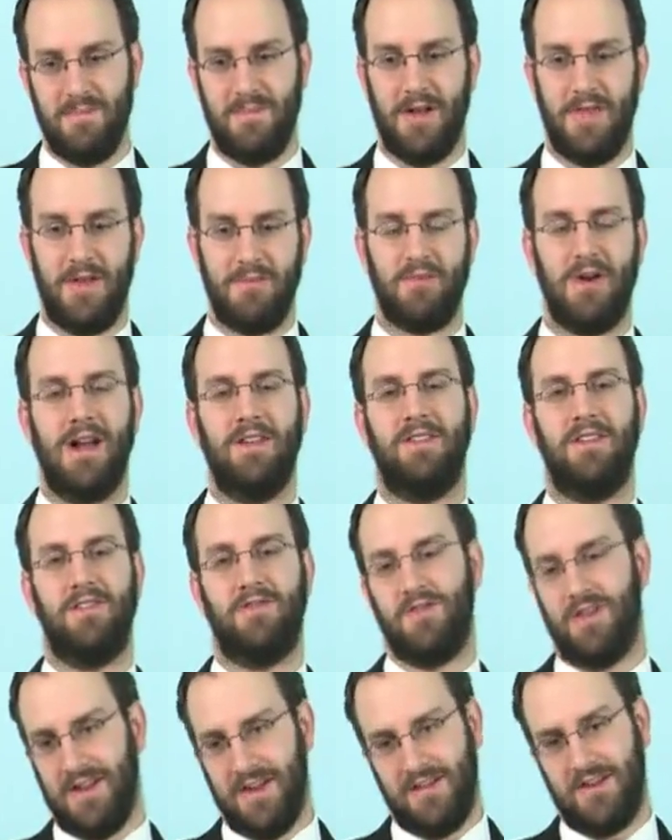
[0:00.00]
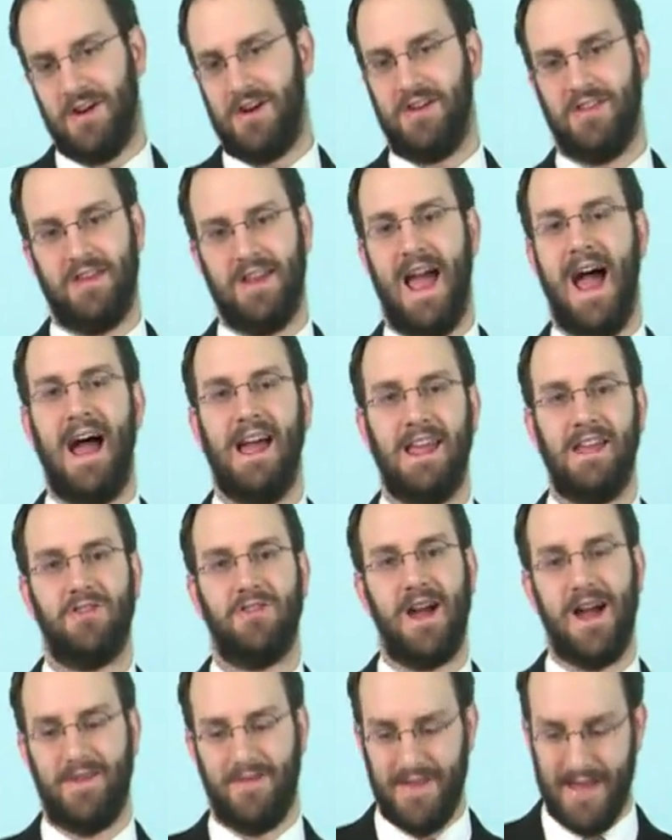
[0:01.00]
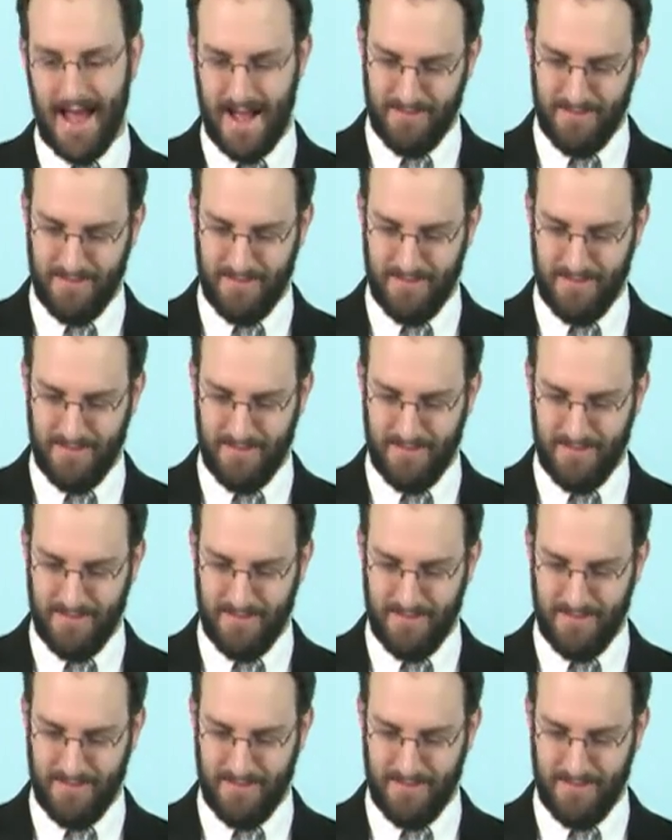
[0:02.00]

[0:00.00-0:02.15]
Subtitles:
but the process really starts in how you draft the